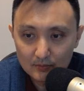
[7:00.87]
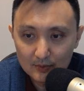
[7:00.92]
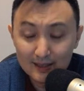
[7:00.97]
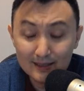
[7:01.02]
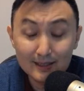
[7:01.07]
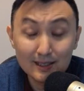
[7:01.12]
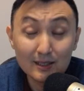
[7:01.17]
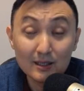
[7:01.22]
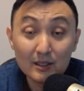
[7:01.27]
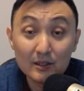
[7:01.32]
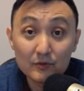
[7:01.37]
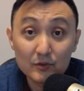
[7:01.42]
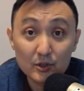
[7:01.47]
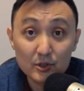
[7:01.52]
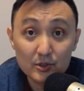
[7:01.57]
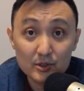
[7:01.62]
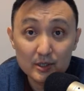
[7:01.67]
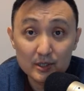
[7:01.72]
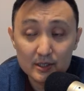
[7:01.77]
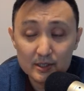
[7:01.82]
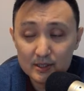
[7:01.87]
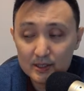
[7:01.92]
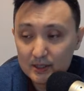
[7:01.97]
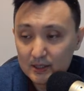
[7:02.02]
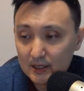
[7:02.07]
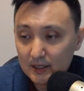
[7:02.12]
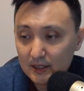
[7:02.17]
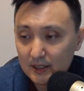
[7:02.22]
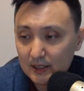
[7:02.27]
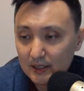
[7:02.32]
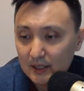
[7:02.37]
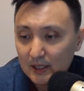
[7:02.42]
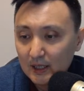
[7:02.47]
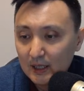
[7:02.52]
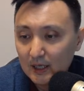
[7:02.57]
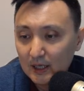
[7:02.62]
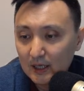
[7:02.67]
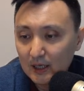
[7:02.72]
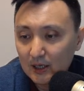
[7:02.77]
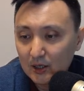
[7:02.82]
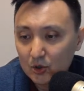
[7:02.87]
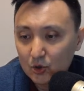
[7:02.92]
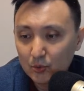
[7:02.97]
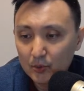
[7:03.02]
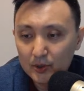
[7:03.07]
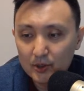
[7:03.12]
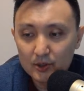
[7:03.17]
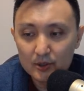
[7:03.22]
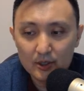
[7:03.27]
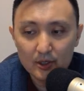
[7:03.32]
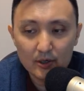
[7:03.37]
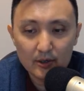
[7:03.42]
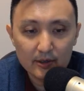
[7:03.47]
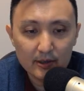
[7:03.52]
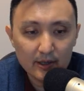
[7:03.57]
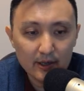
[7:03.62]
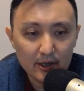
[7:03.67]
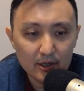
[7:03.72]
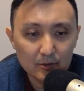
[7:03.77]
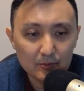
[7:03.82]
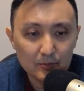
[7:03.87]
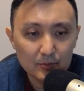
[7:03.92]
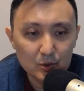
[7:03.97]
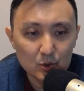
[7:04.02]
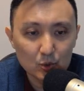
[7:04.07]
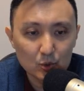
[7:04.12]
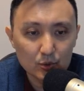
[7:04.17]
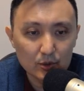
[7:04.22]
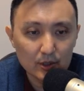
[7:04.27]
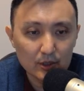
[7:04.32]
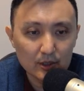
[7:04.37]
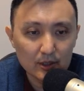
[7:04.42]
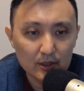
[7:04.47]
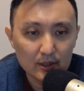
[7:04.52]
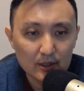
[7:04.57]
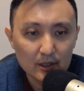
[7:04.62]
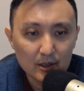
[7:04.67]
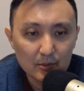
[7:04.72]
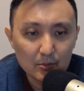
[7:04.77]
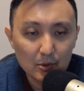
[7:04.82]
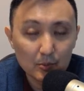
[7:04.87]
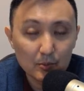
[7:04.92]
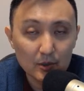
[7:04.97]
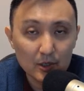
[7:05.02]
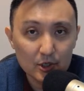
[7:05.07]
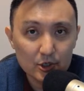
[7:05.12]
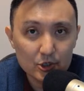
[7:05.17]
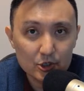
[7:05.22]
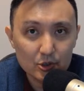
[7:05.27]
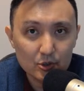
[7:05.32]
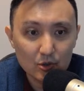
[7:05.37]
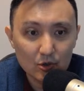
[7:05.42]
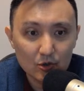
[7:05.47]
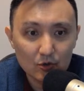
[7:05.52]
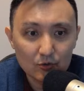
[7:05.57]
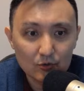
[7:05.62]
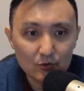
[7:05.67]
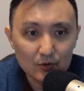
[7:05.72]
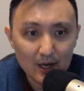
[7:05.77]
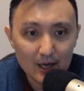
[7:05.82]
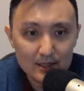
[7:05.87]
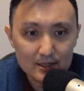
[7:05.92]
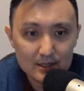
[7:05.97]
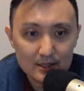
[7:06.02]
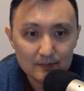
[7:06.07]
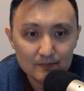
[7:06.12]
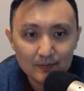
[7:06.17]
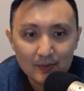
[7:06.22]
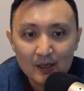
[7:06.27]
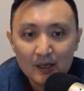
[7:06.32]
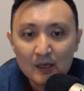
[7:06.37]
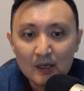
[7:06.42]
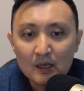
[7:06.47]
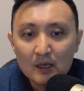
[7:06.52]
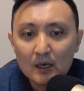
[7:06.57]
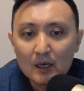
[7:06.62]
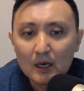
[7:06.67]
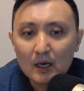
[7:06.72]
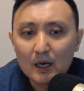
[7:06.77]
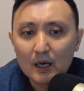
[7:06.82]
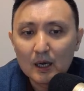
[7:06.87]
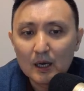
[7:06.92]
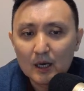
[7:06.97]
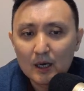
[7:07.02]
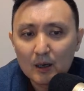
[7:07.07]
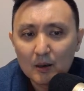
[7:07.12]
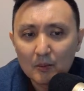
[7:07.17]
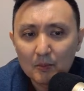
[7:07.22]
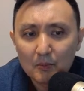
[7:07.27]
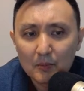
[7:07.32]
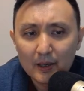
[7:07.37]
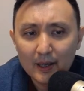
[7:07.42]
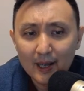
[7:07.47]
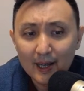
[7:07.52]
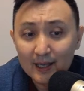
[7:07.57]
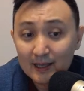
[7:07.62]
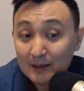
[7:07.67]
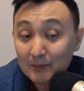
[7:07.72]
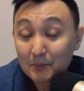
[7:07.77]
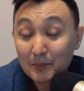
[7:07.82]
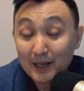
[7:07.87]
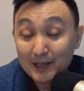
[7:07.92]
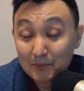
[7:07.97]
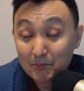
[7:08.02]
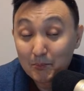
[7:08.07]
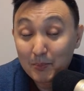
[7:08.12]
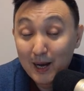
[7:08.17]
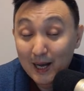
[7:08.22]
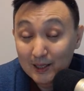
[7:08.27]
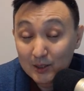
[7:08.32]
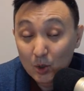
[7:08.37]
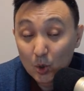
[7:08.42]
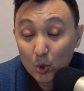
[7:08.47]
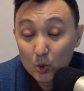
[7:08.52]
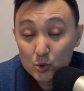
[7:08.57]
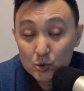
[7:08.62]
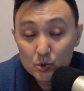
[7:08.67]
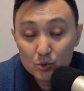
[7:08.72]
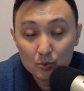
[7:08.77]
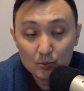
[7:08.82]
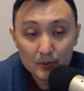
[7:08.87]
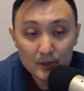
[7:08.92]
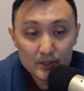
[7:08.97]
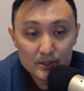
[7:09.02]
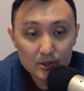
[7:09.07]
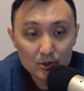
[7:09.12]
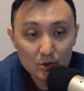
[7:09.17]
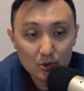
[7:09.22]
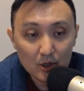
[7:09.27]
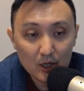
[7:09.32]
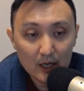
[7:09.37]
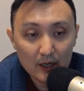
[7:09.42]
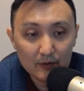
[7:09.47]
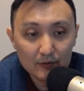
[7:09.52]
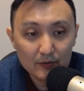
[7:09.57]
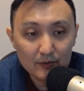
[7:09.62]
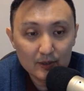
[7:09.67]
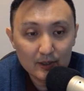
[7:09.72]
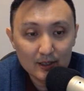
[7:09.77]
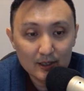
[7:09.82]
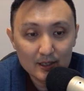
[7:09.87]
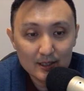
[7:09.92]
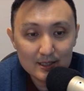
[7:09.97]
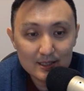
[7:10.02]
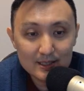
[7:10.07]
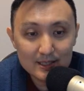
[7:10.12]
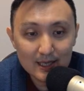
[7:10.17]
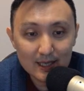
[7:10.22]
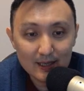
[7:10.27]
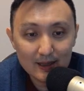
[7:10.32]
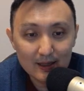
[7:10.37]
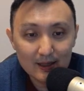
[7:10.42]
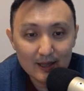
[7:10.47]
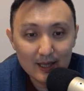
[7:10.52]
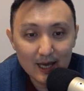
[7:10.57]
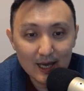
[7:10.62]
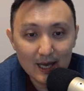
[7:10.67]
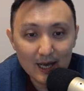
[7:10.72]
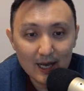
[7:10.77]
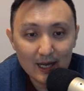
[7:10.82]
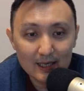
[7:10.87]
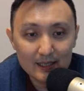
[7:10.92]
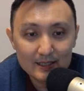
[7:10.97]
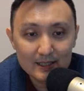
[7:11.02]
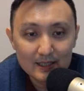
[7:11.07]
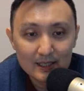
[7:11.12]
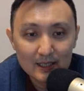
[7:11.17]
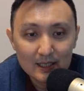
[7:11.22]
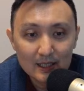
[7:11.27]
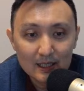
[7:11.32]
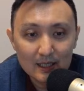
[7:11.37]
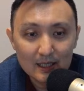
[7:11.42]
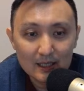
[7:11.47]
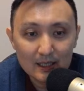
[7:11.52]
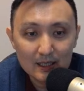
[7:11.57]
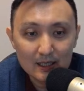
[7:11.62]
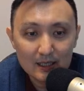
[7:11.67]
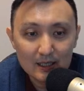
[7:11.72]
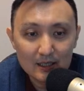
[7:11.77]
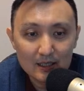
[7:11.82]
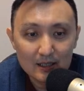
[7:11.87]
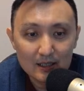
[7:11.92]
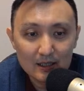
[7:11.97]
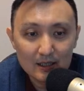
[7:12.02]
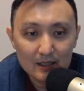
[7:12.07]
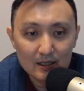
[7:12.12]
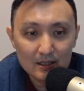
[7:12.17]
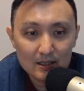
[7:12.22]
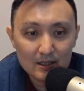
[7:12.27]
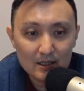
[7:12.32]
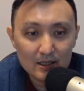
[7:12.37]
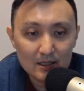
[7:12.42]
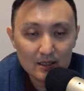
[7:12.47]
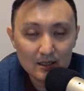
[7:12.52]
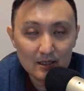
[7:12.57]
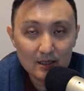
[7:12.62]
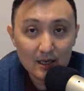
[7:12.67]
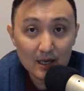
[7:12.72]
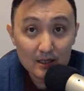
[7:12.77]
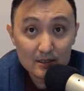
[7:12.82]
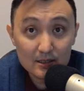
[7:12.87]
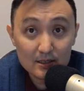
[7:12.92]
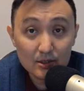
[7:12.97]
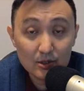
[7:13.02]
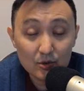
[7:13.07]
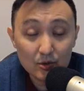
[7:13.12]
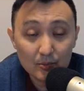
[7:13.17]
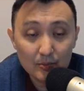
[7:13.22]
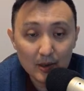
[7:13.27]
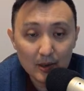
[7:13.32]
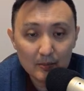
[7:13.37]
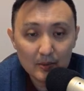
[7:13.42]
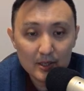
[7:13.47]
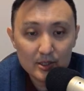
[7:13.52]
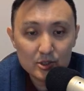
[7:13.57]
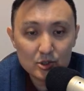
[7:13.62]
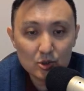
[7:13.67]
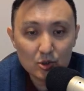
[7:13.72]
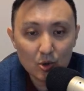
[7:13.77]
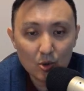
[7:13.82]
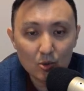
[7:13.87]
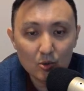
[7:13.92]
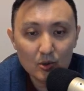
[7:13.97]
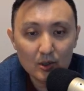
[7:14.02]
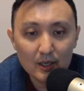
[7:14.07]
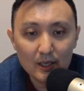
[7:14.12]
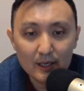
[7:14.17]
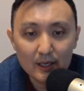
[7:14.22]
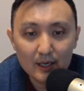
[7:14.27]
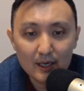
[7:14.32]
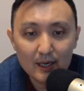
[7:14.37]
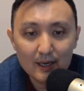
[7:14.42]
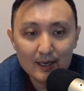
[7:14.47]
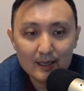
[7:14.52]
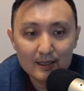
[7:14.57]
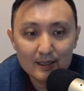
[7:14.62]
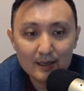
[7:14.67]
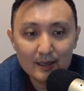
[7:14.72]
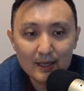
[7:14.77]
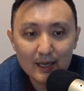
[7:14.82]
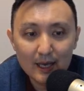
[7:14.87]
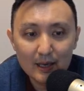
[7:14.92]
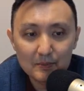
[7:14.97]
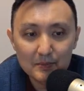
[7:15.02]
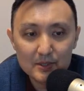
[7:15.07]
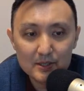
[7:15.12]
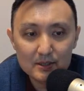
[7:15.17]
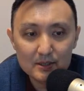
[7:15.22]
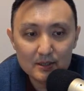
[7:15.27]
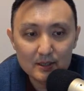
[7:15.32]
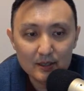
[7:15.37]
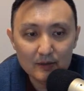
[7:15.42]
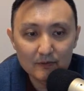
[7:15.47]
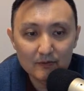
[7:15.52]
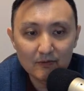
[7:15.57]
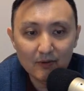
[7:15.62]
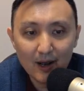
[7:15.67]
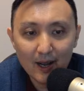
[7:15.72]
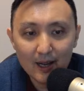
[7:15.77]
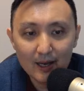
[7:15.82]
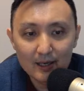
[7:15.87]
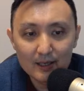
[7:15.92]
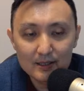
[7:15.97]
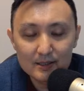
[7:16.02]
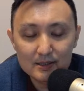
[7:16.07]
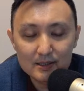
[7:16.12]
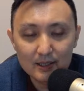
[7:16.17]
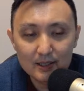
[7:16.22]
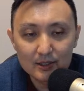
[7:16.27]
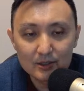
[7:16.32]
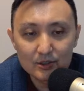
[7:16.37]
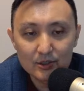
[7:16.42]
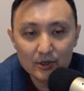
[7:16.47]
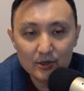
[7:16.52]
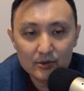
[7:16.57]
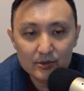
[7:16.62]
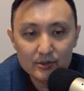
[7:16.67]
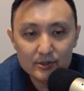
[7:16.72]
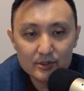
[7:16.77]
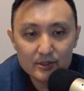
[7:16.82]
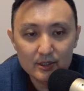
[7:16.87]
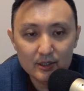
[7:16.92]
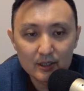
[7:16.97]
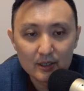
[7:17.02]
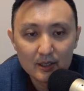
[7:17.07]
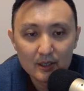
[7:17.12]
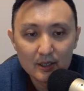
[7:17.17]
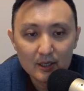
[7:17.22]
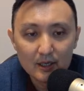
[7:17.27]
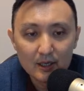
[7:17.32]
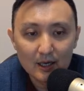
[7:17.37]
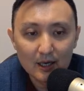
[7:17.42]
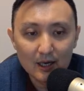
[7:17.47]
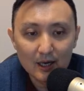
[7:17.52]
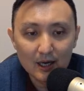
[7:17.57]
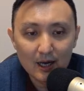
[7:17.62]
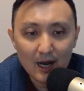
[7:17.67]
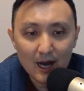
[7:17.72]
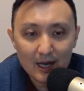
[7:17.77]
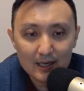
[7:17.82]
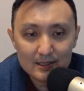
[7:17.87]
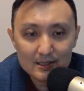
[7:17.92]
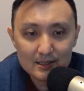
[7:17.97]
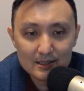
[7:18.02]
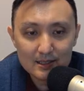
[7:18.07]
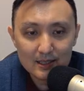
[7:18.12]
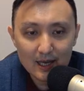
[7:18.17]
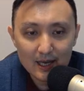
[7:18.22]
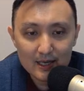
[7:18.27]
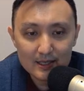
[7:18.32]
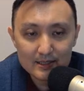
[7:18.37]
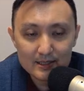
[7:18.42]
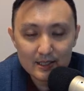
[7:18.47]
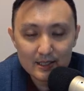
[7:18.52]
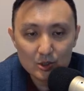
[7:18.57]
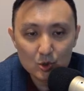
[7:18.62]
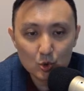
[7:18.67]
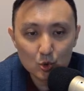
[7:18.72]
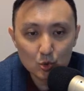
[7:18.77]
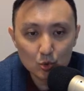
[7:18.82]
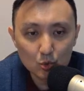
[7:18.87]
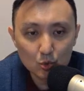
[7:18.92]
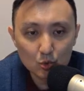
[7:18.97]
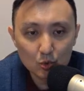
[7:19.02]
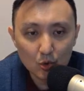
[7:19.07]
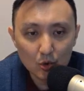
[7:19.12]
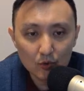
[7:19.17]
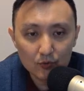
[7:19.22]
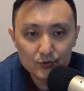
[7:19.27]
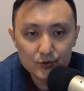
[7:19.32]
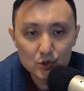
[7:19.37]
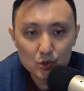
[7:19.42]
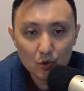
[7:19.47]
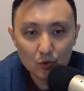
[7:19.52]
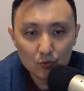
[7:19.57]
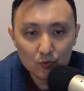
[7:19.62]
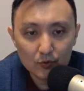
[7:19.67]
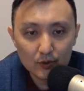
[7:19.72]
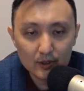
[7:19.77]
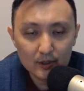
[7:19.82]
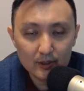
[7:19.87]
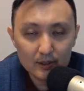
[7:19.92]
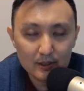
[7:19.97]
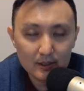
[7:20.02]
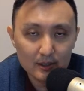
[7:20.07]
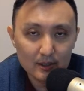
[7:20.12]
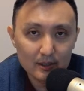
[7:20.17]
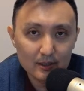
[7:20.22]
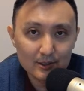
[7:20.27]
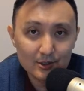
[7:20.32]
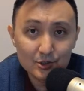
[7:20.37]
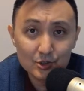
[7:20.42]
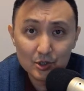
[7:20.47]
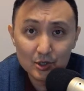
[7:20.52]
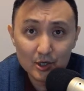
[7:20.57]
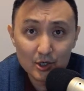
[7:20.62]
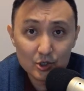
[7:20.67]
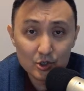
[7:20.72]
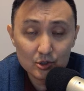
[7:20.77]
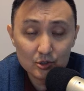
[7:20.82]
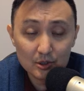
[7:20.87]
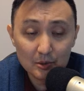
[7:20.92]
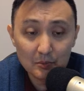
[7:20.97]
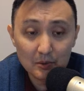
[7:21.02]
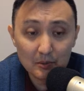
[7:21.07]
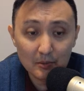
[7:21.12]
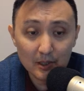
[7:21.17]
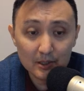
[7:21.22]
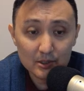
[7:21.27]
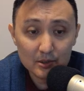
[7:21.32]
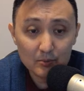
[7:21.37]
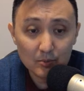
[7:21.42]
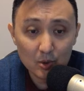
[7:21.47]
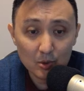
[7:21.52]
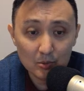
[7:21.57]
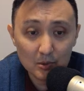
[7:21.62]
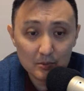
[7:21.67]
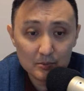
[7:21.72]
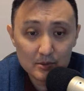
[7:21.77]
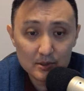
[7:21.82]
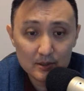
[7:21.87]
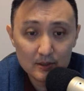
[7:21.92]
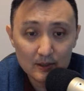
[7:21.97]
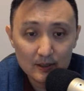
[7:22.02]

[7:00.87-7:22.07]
deliver this humanitarian help to the population of Gaza. But also President Tokayev said that Kazakhstan Republic strongly condemns the violence and terroristic acts as a tool of solving international diplomatic problems.